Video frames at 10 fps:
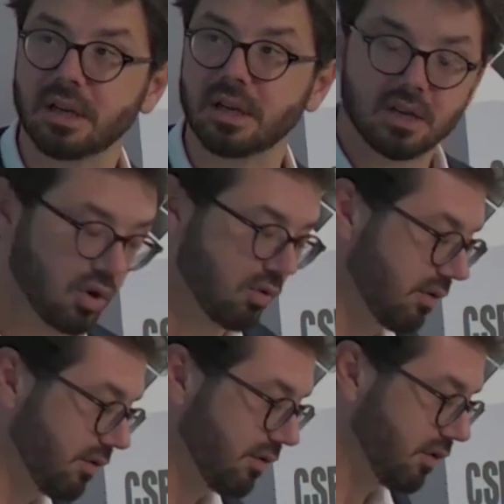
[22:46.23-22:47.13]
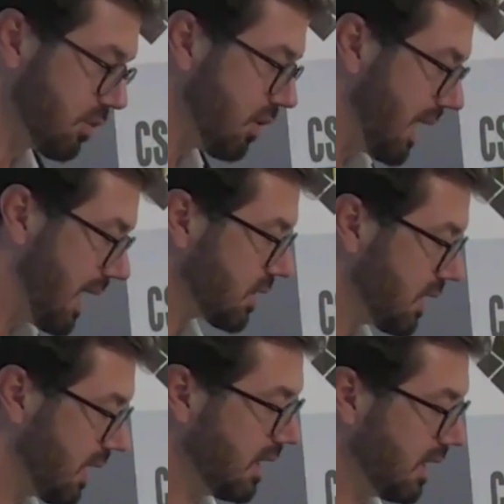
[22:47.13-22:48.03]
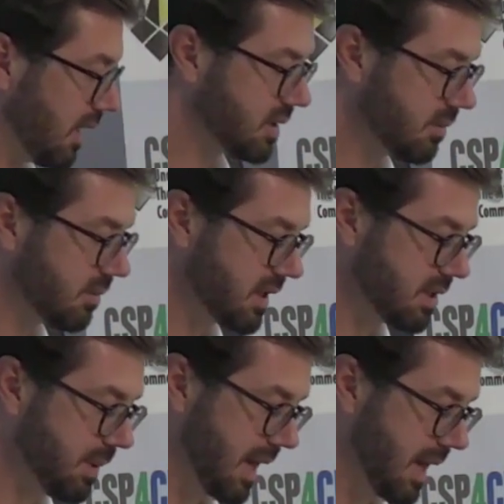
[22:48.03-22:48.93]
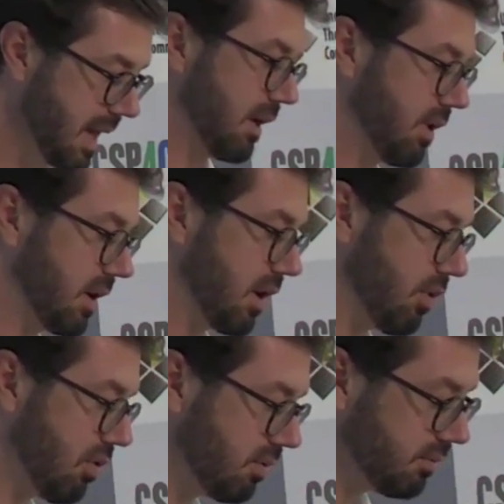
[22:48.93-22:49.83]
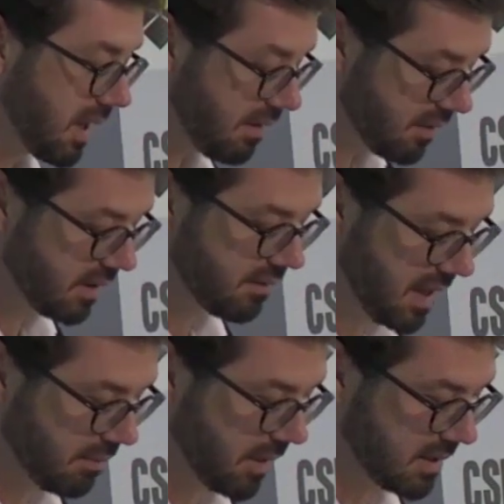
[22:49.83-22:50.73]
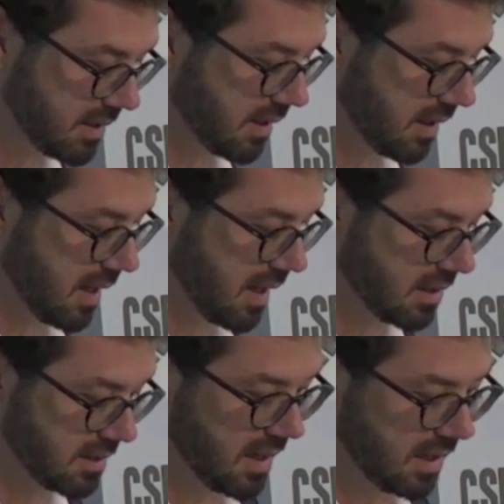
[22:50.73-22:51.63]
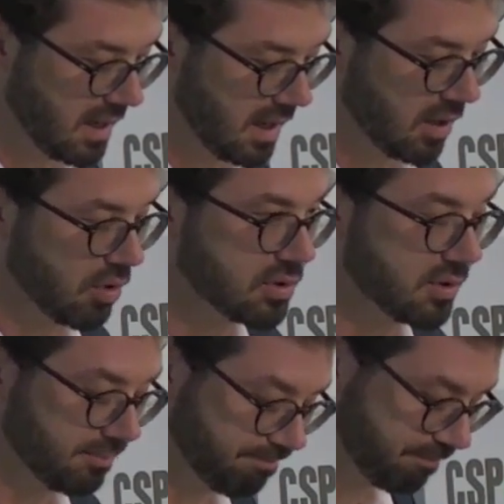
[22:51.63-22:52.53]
So for a small isolated energy system, CSP can play a critical role, even if that means at a slightly higher cost.